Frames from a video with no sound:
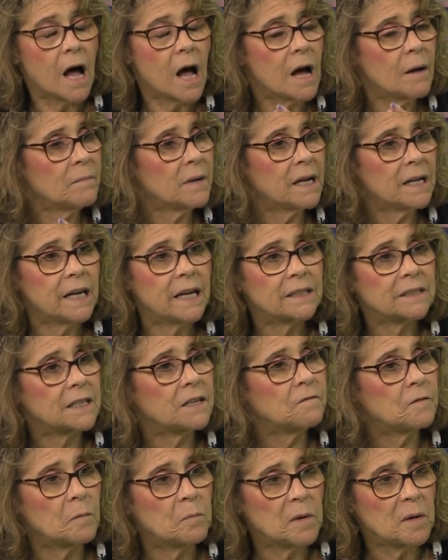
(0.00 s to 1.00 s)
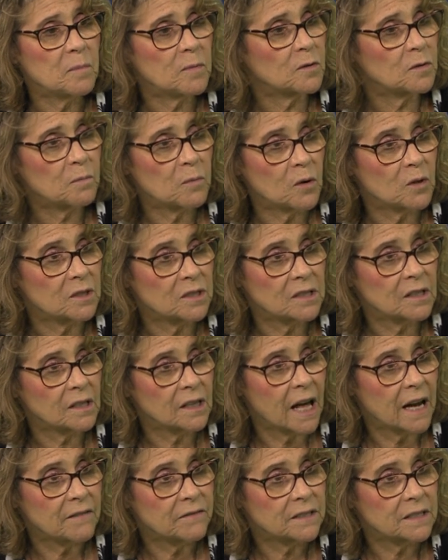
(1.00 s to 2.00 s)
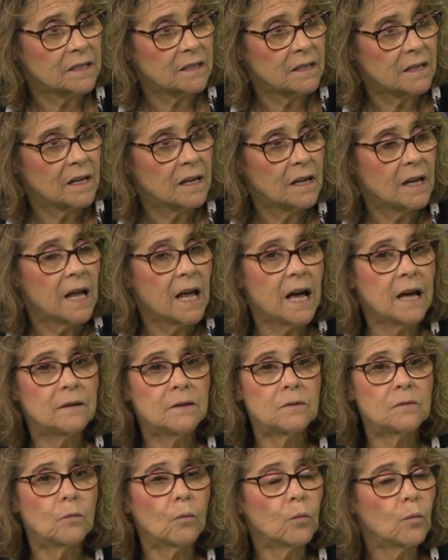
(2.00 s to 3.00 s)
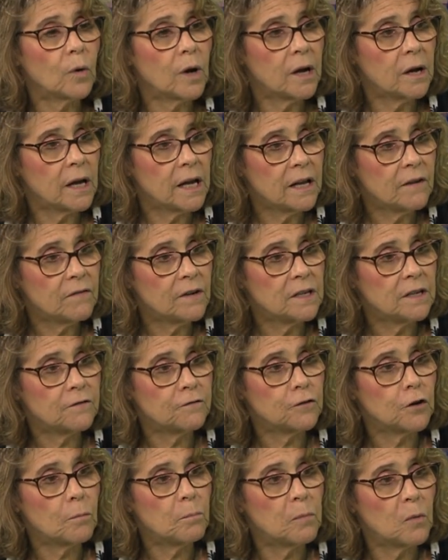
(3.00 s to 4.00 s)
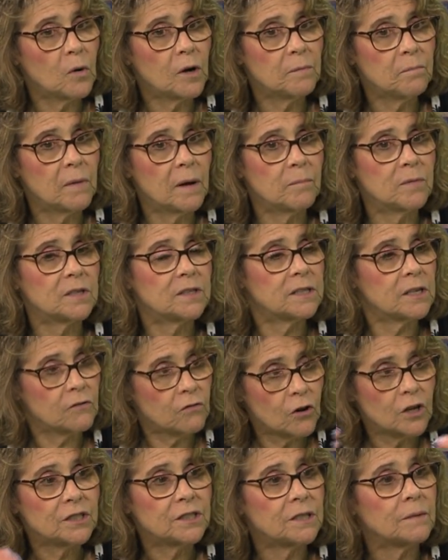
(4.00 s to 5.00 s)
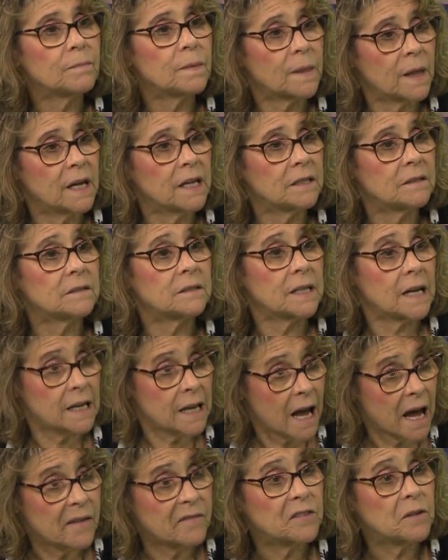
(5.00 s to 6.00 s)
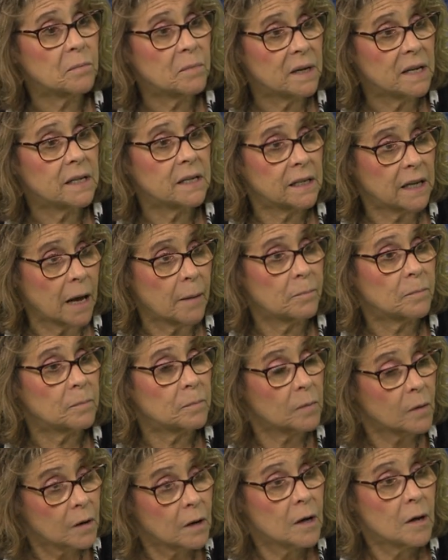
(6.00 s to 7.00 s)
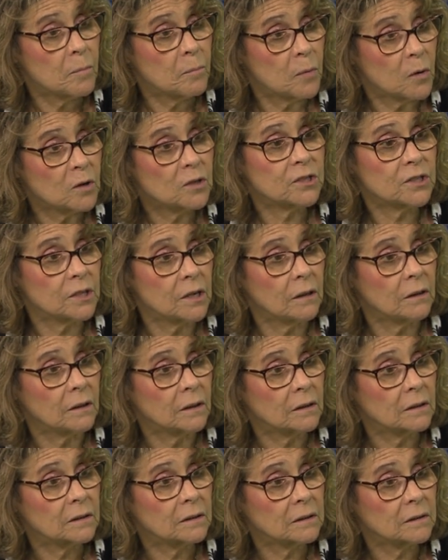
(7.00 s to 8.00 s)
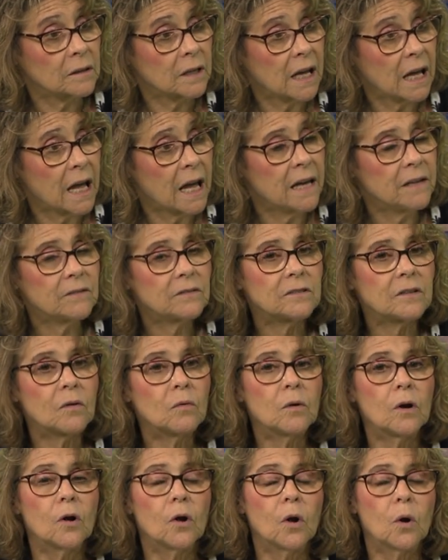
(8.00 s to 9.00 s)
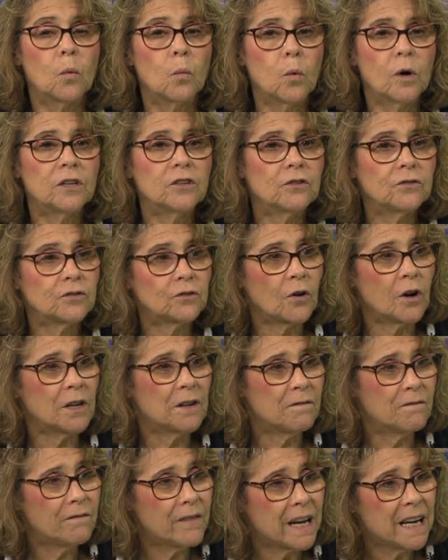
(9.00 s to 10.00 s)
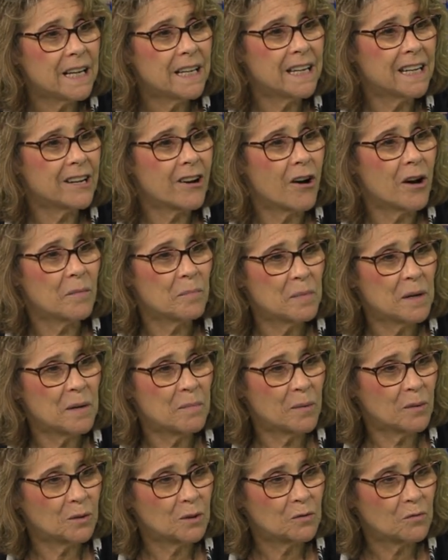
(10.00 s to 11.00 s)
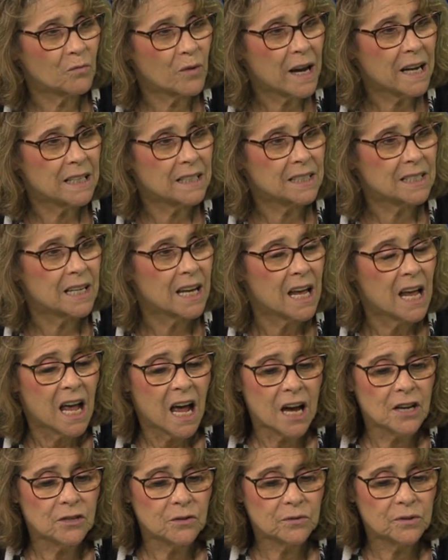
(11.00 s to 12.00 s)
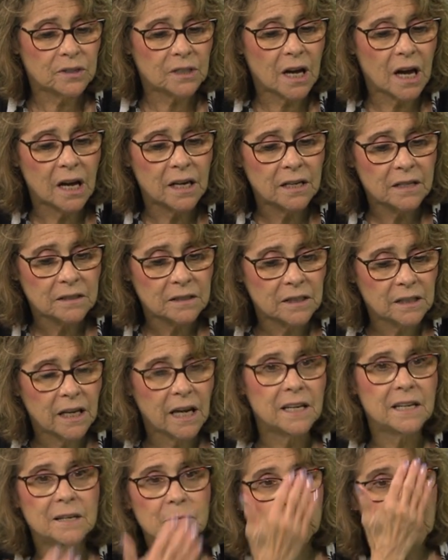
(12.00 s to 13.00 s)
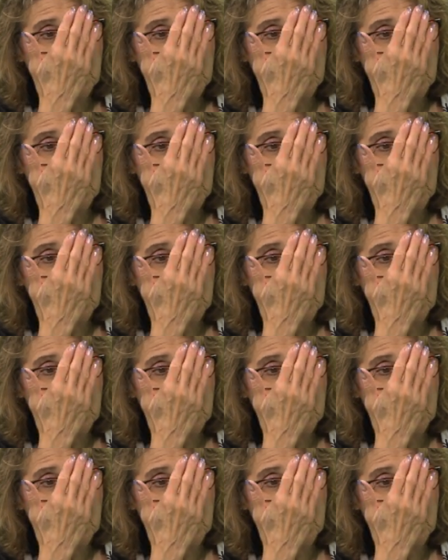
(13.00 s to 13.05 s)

not asking for people's personal lives. And even if you're board members, there are some things that have to be kept personal. And mm-hmm. so when you start invading on people's rights and you kind of get in